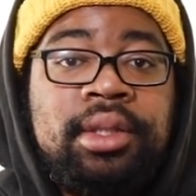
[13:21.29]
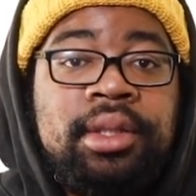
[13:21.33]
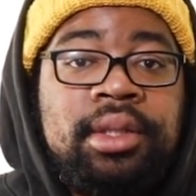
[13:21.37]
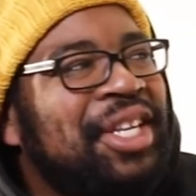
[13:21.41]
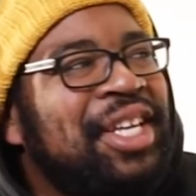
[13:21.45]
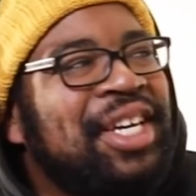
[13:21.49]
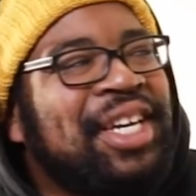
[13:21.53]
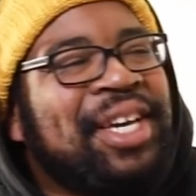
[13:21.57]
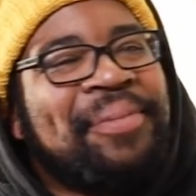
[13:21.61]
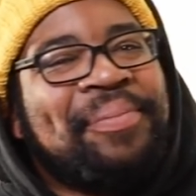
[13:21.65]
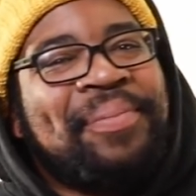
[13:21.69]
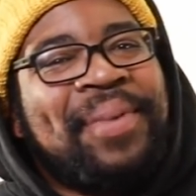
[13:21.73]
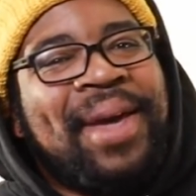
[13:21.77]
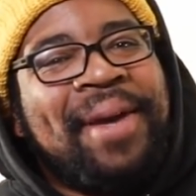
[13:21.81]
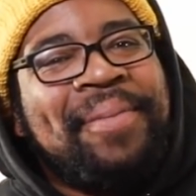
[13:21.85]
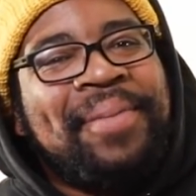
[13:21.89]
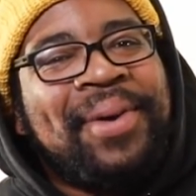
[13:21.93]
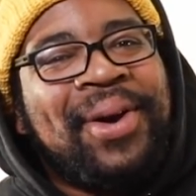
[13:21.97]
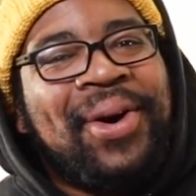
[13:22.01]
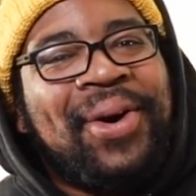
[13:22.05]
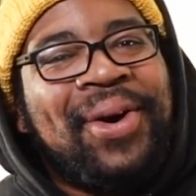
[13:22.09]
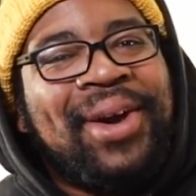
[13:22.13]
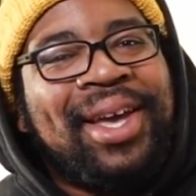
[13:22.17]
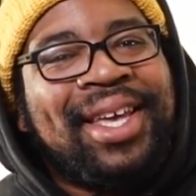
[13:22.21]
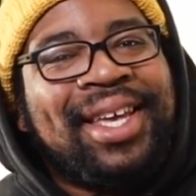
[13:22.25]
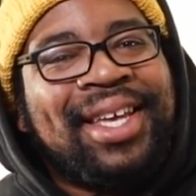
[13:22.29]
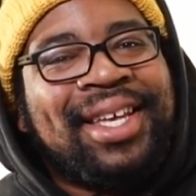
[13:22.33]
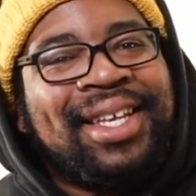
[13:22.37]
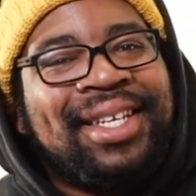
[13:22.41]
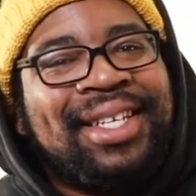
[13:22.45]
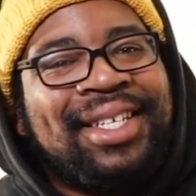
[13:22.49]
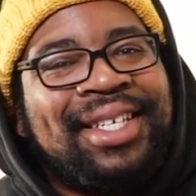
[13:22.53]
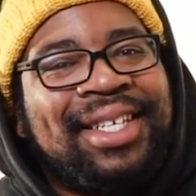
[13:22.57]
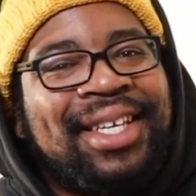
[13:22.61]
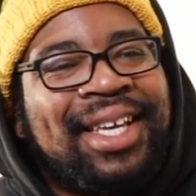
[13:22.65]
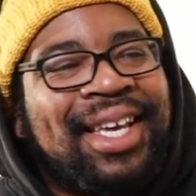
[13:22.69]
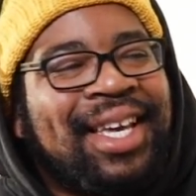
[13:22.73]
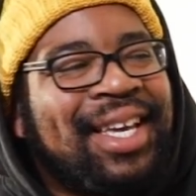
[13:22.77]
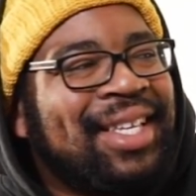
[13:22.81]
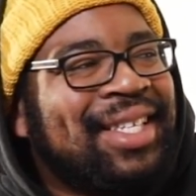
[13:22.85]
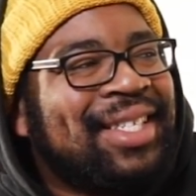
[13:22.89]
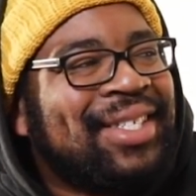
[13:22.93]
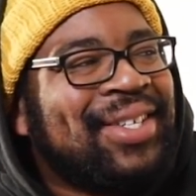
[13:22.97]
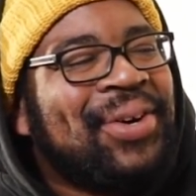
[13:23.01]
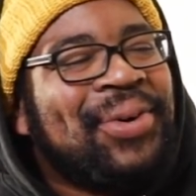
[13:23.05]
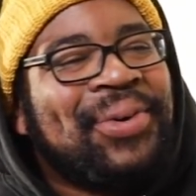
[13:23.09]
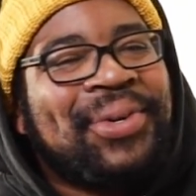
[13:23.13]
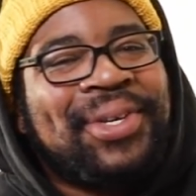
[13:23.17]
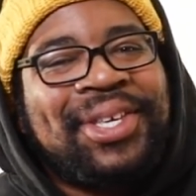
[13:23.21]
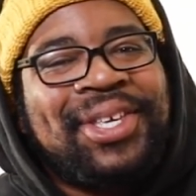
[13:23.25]
Look at baby Eugen. He's
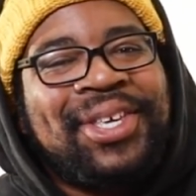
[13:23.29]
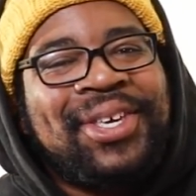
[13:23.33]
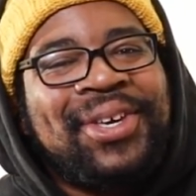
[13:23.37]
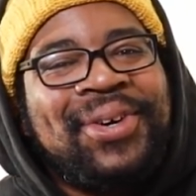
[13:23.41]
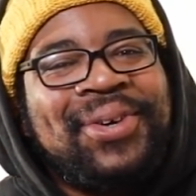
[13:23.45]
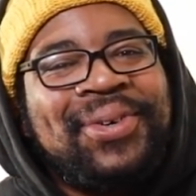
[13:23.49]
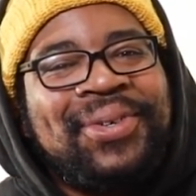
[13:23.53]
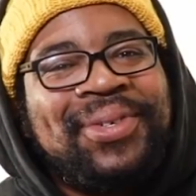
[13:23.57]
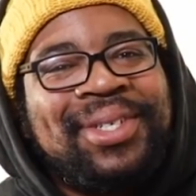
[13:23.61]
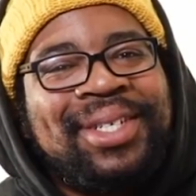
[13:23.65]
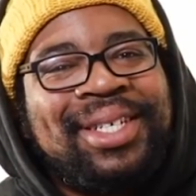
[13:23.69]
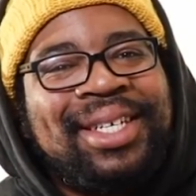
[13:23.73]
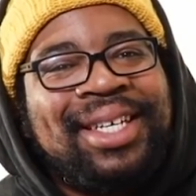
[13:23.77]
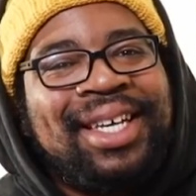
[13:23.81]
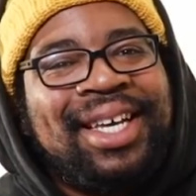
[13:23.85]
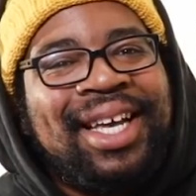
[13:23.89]
so cute.